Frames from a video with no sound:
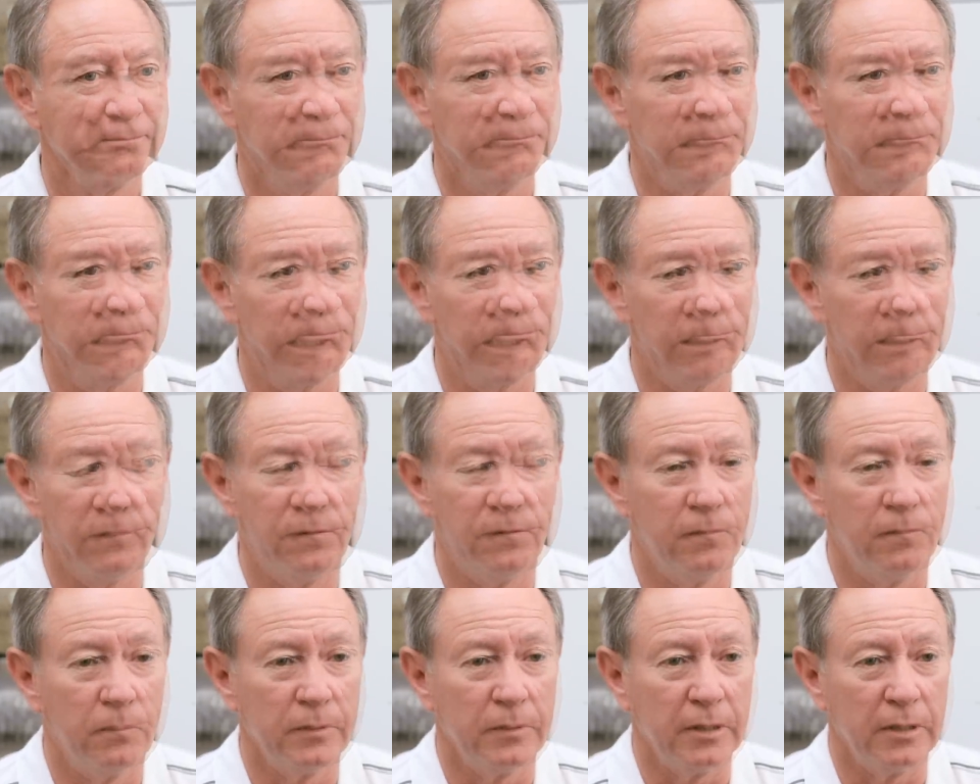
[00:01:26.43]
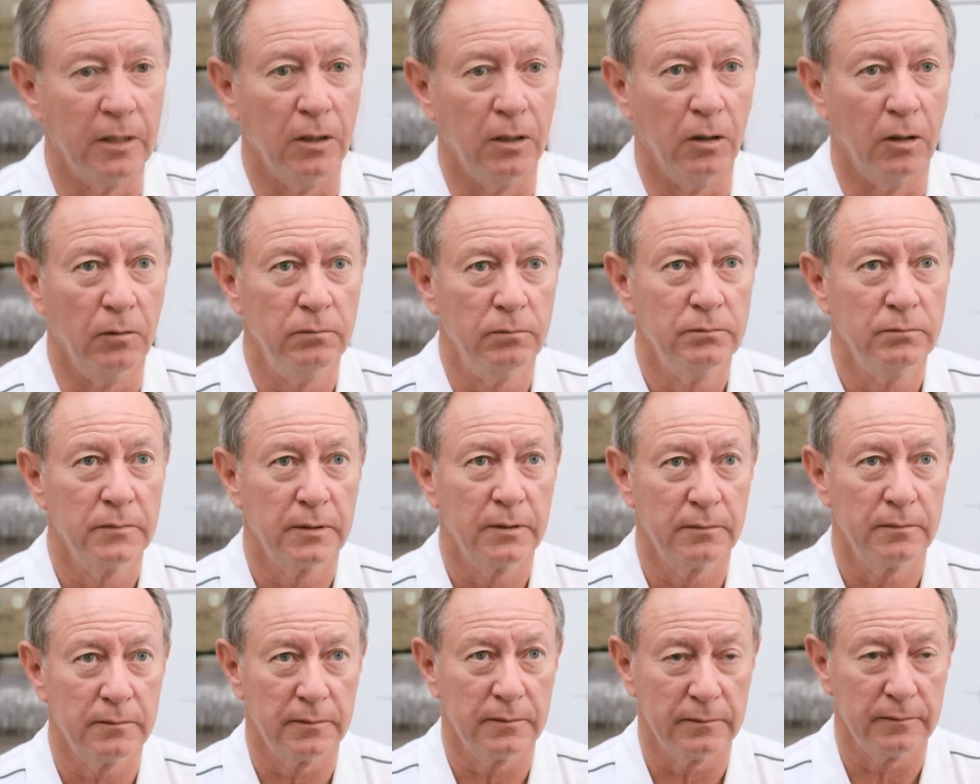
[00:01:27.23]
Yeah, you know,
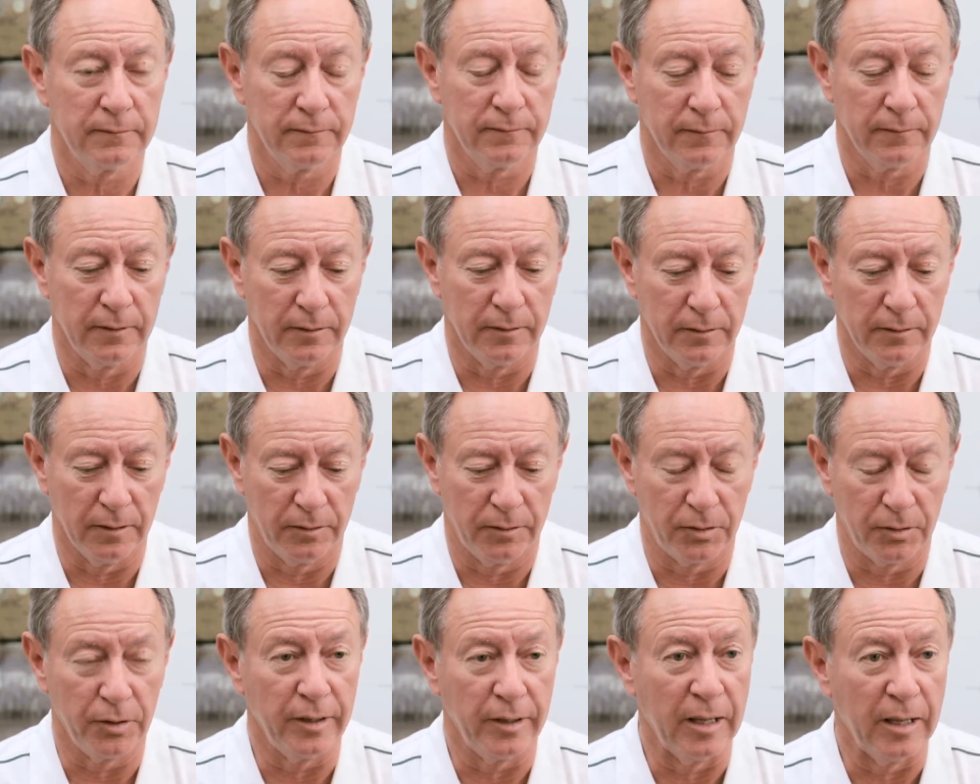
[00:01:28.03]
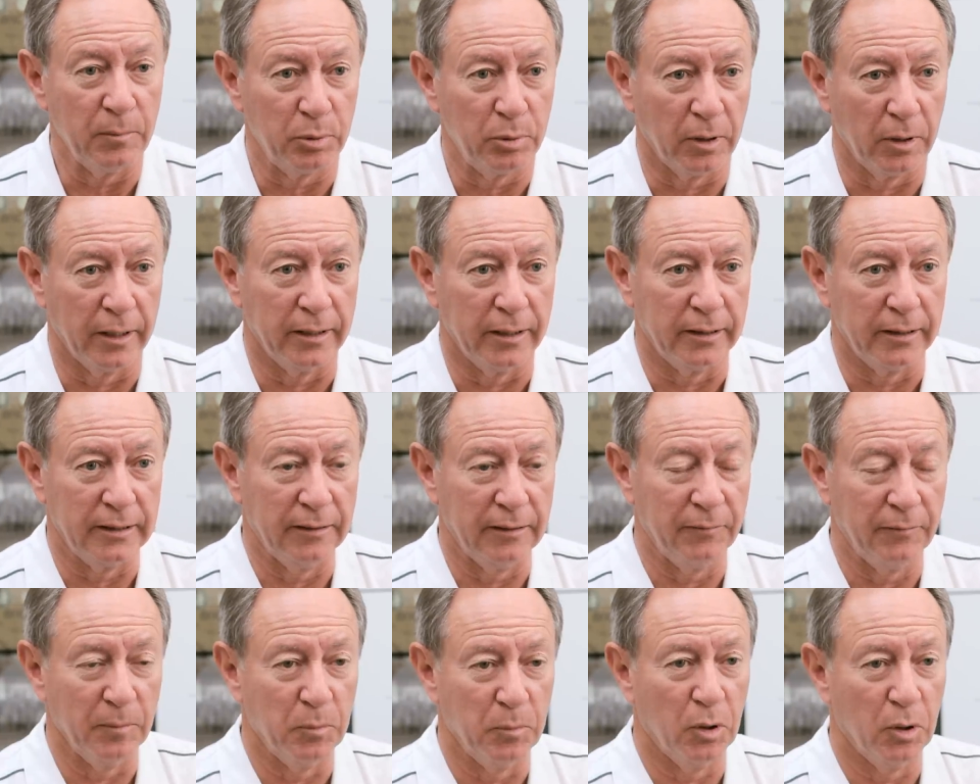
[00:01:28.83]
the, the third down play to
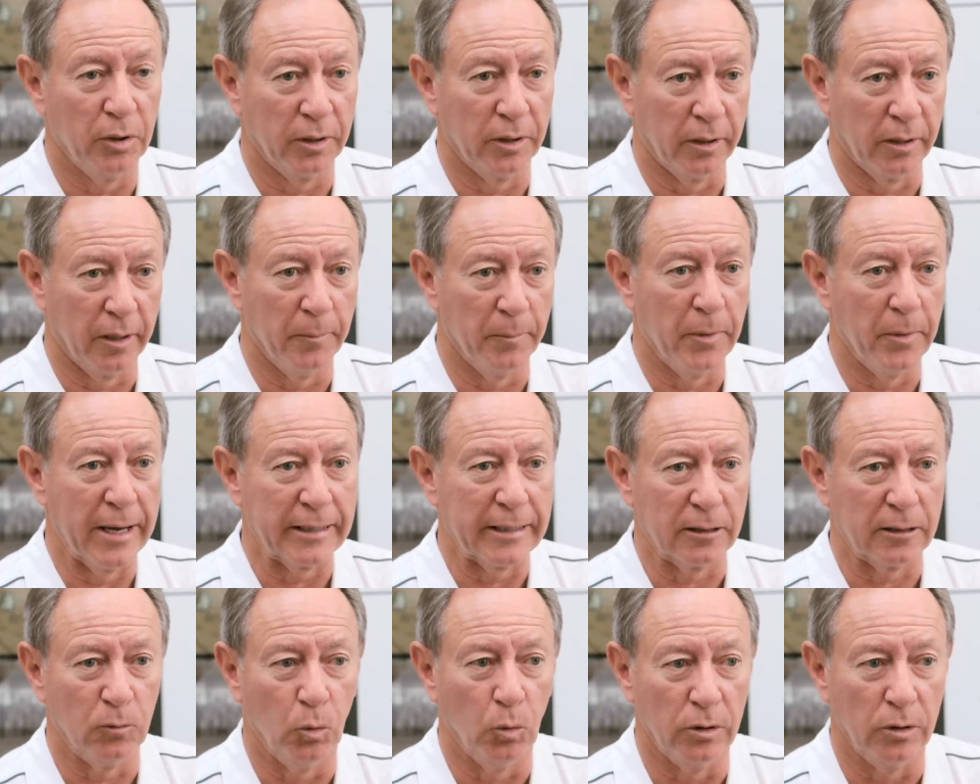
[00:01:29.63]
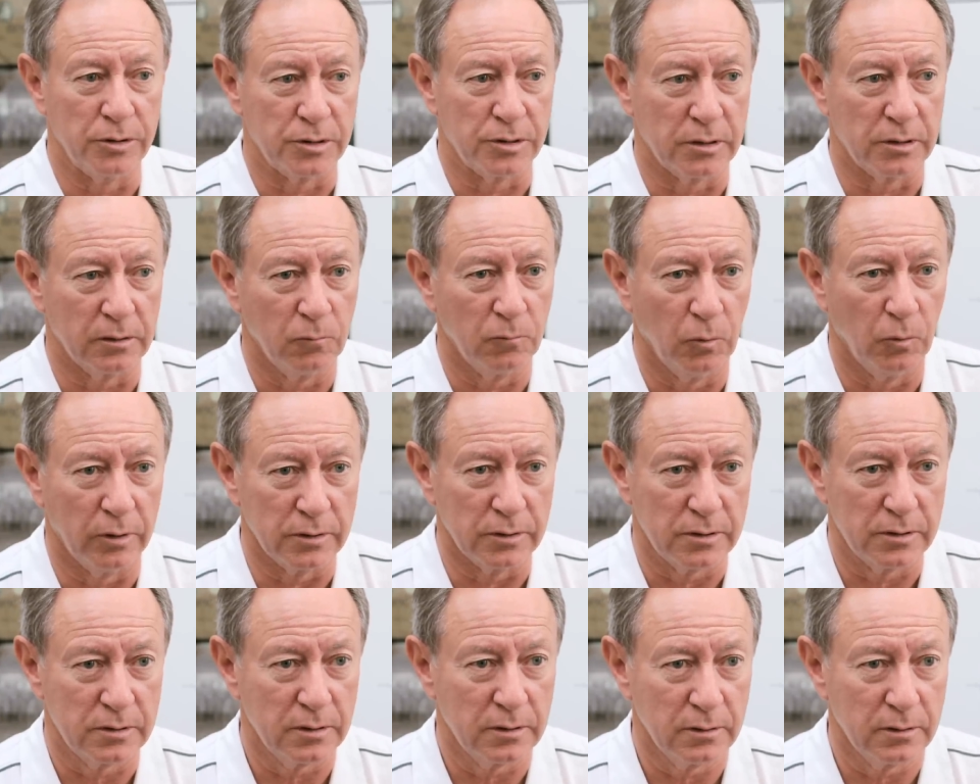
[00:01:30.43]
give the ball to Michael was
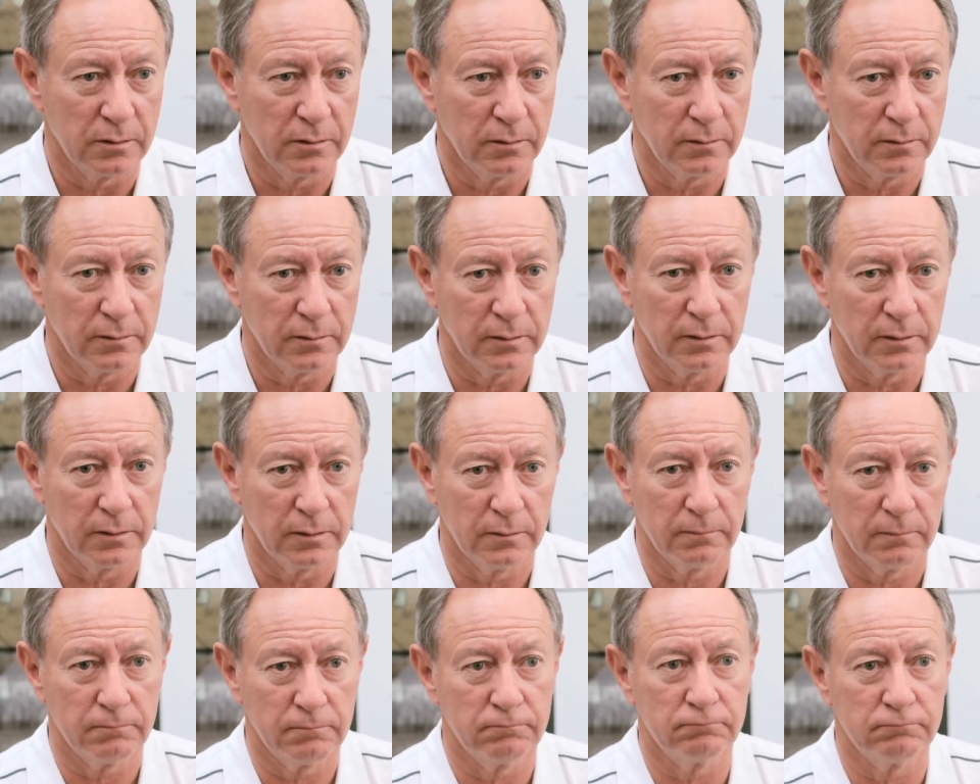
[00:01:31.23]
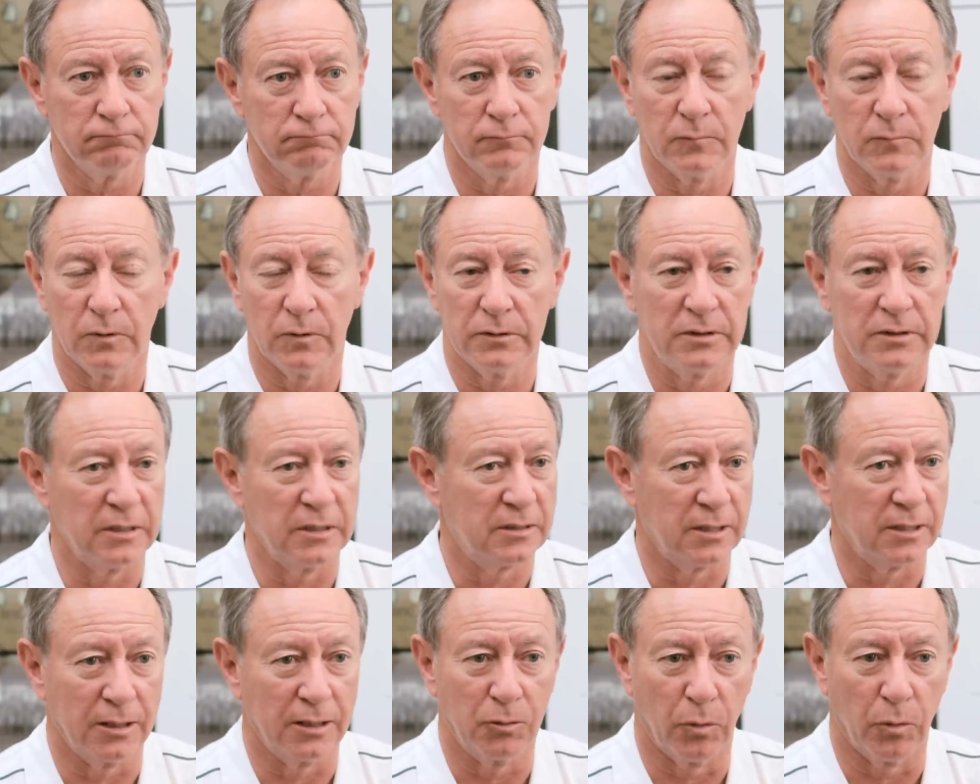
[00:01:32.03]
was was
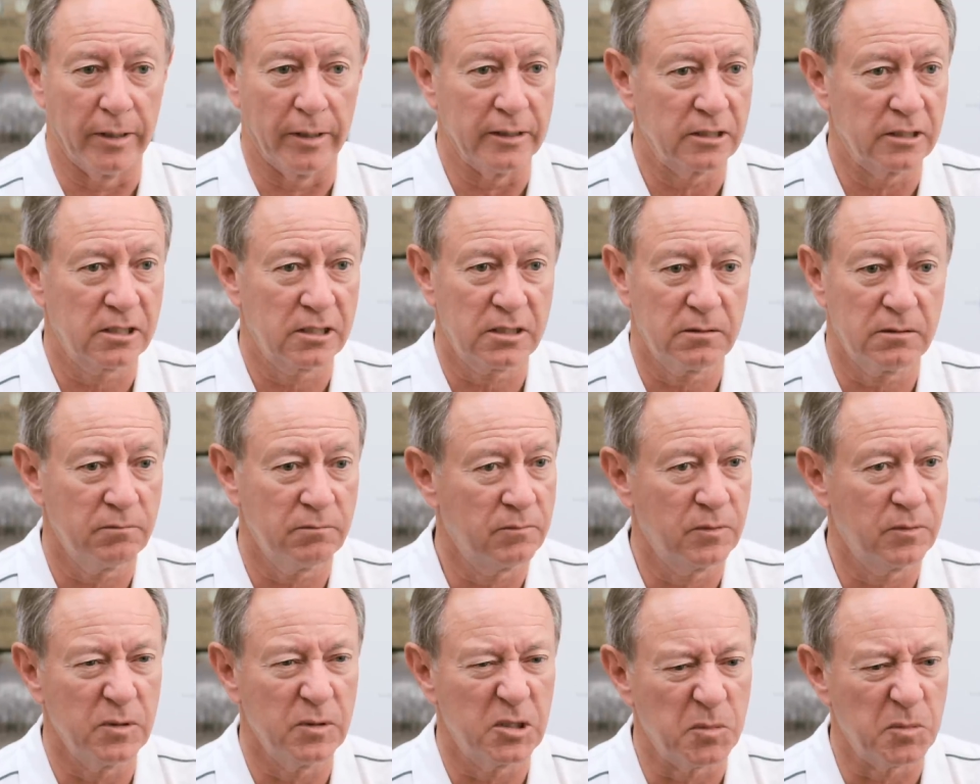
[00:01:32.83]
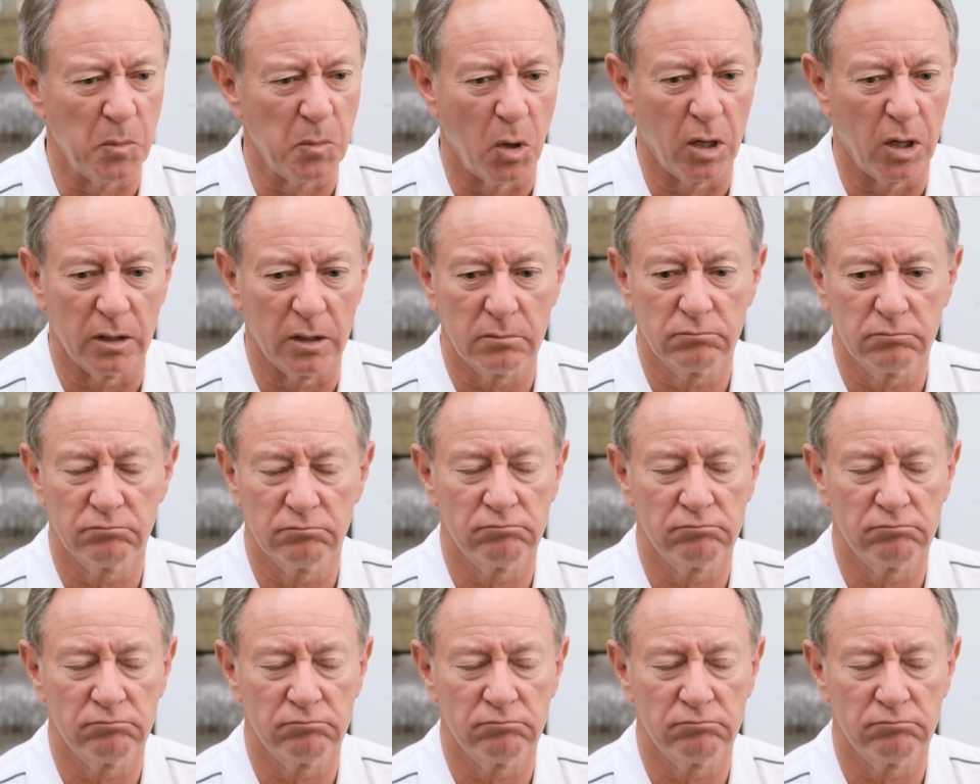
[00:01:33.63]
just a great, smart.